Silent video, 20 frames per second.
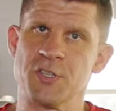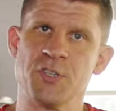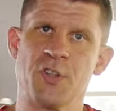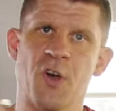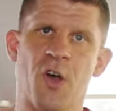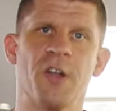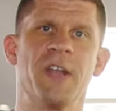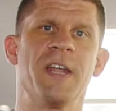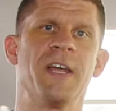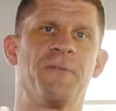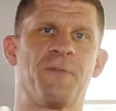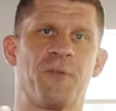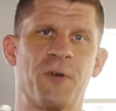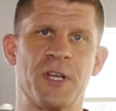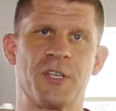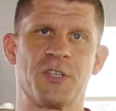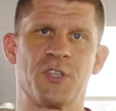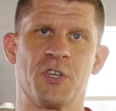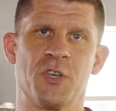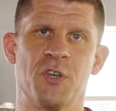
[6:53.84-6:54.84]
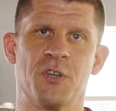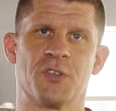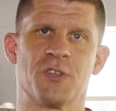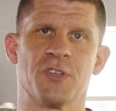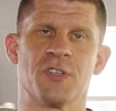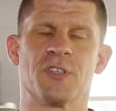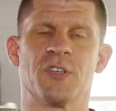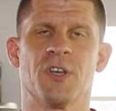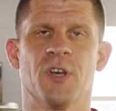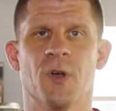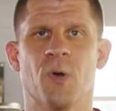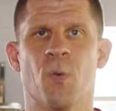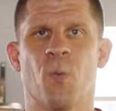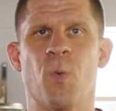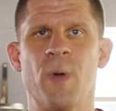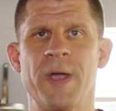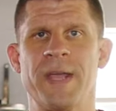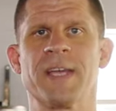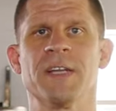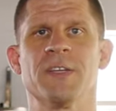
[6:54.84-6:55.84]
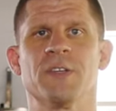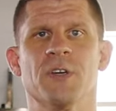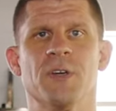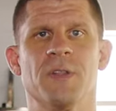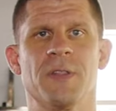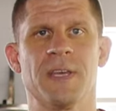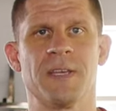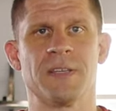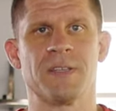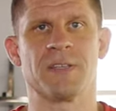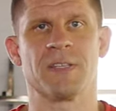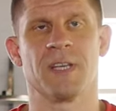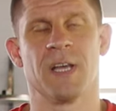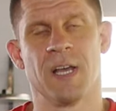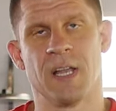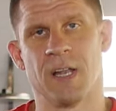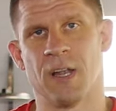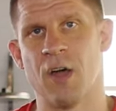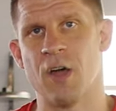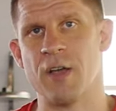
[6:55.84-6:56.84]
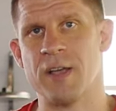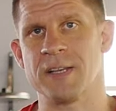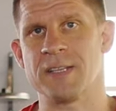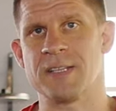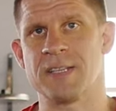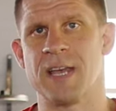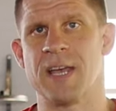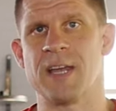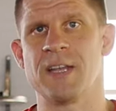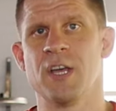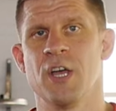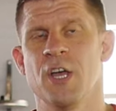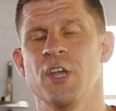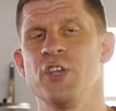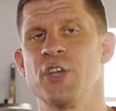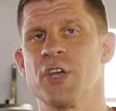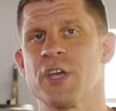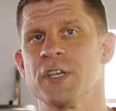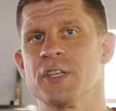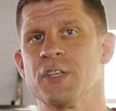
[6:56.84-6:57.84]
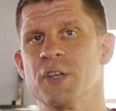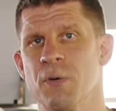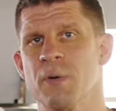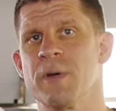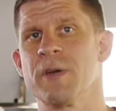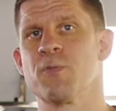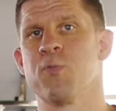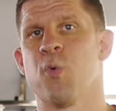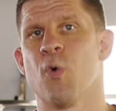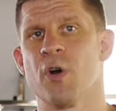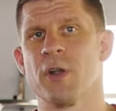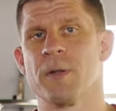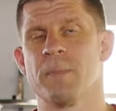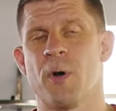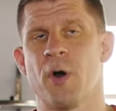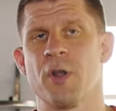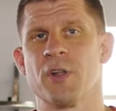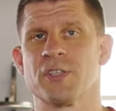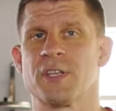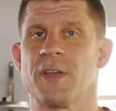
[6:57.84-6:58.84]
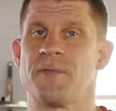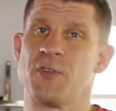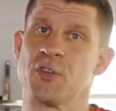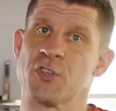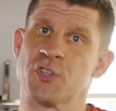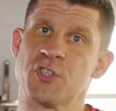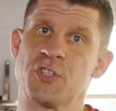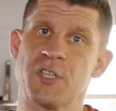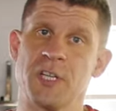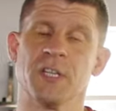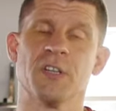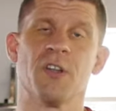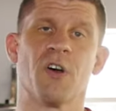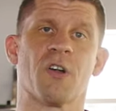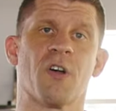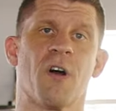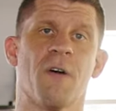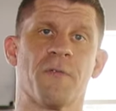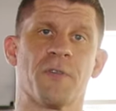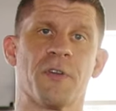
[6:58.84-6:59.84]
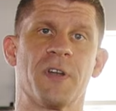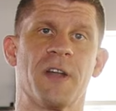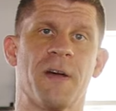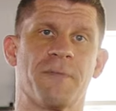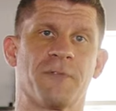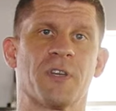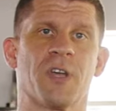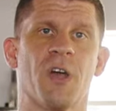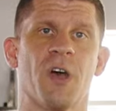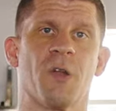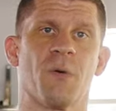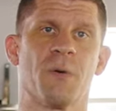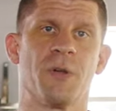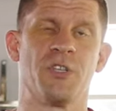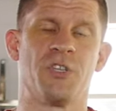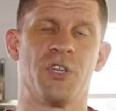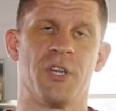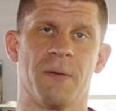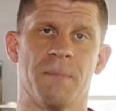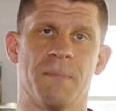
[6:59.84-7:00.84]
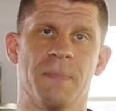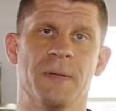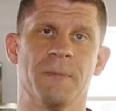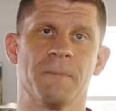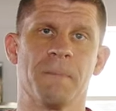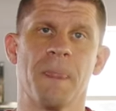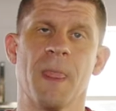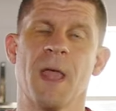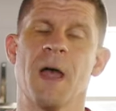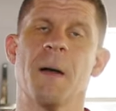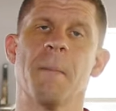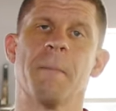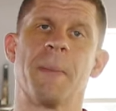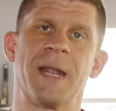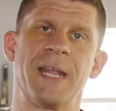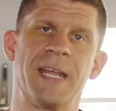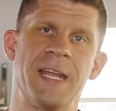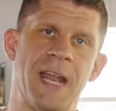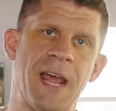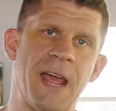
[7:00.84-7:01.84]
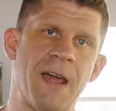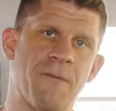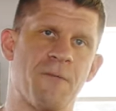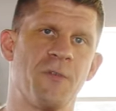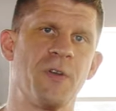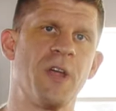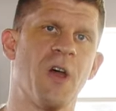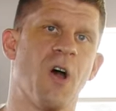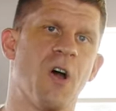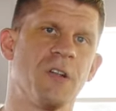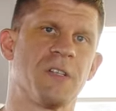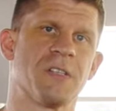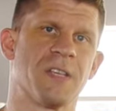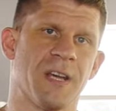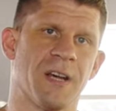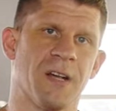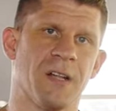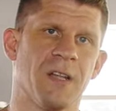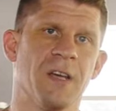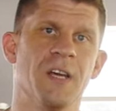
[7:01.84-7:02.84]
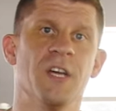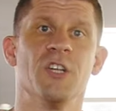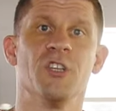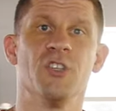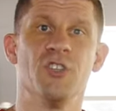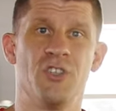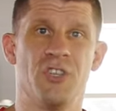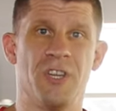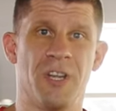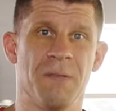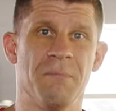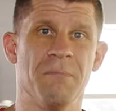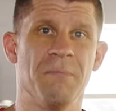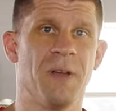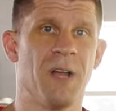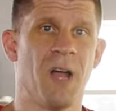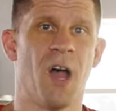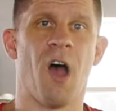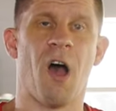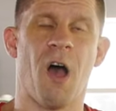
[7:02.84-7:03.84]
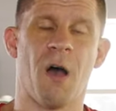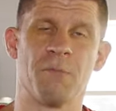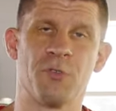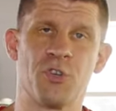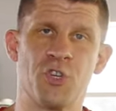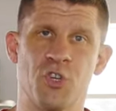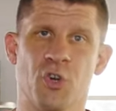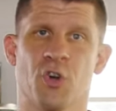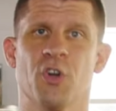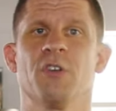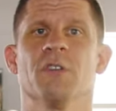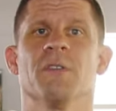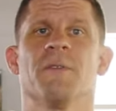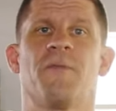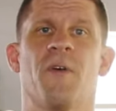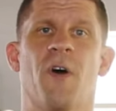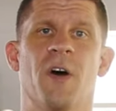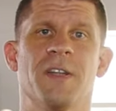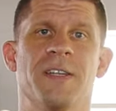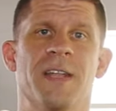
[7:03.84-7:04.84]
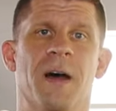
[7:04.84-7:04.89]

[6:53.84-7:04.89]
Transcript: no need for excuses. We can do this. Like I said, you can do it with water bottles if you're still not confident enough to go to a gym. But in every hotel gym, I'm sure you'll find